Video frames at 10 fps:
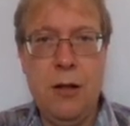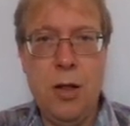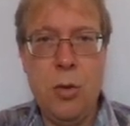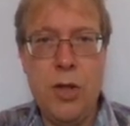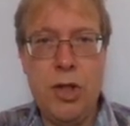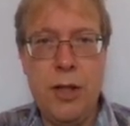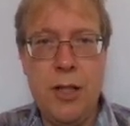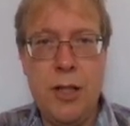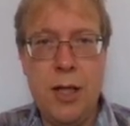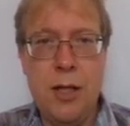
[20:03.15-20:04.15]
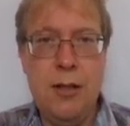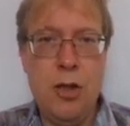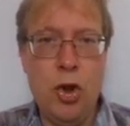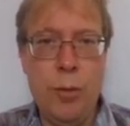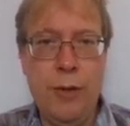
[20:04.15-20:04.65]
The question is,
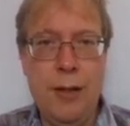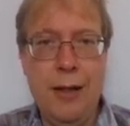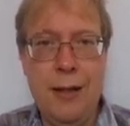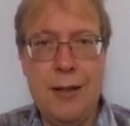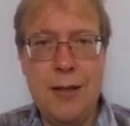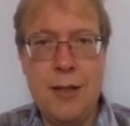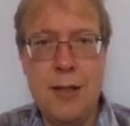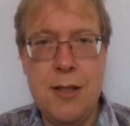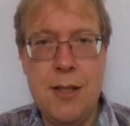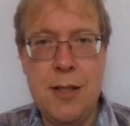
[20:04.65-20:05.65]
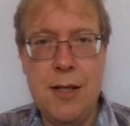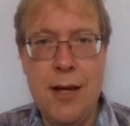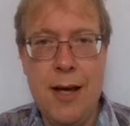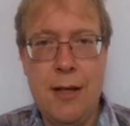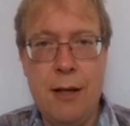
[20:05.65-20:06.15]
determine elasticity
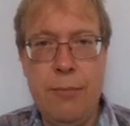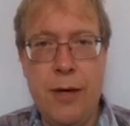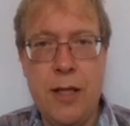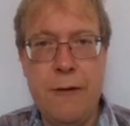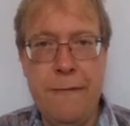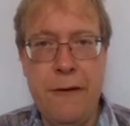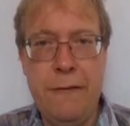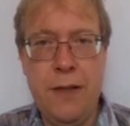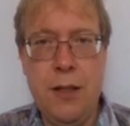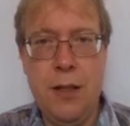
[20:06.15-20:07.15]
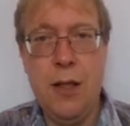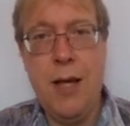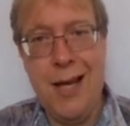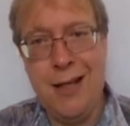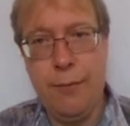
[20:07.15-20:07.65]
at a price of 50
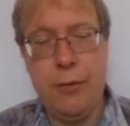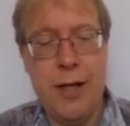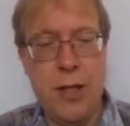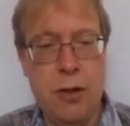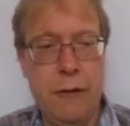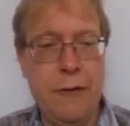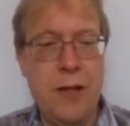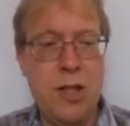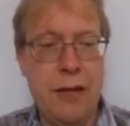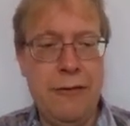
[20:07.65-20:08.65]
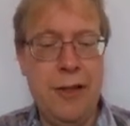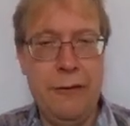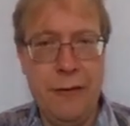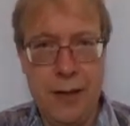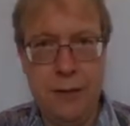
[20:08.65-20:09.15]
and at a price of
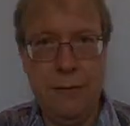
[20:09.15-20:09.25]
75.